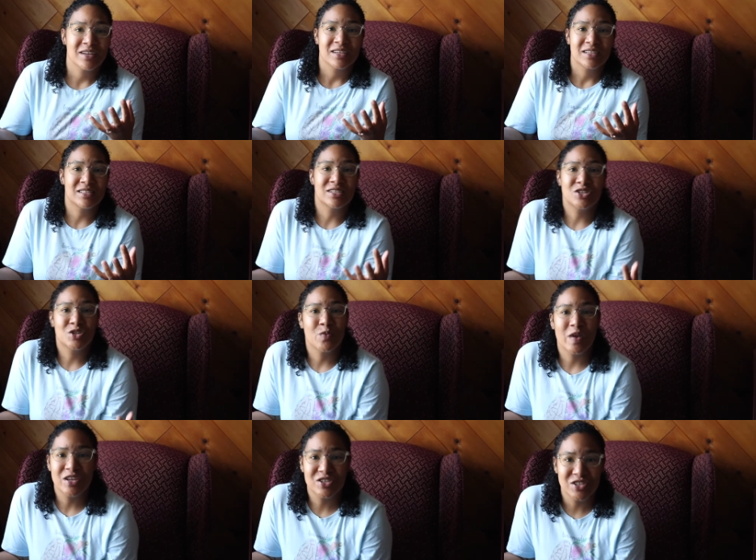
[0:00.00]

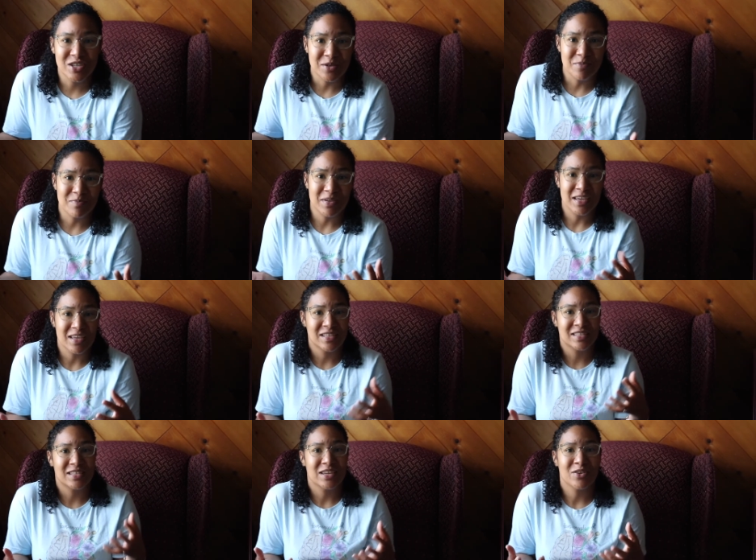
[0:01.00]
situation being
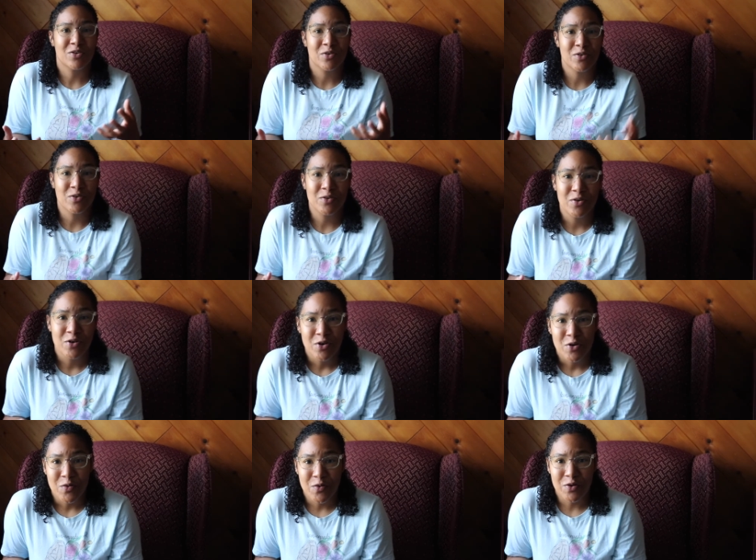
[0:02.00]
single
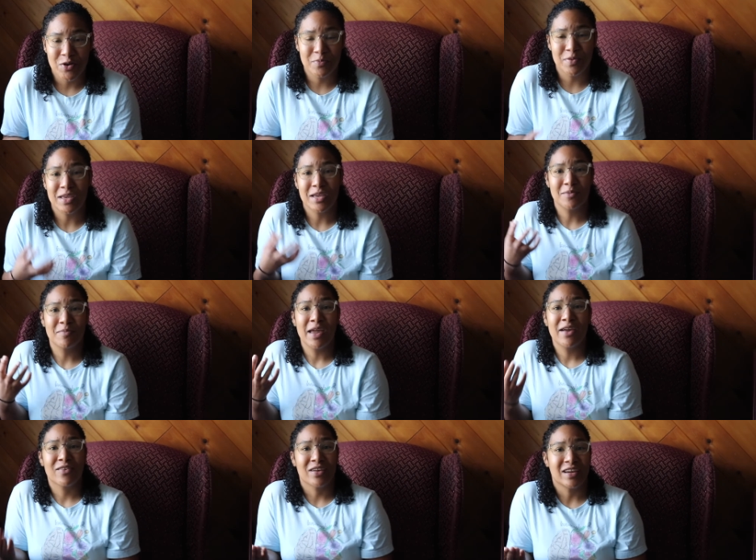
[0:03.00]
or being
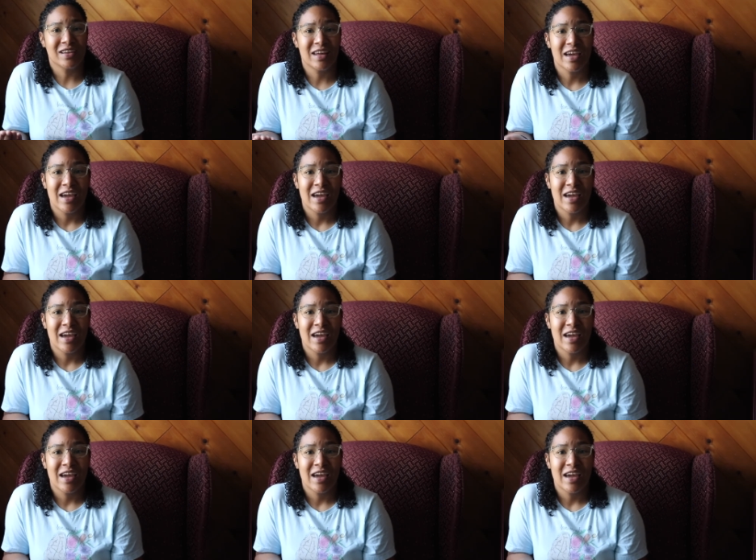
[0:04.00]
married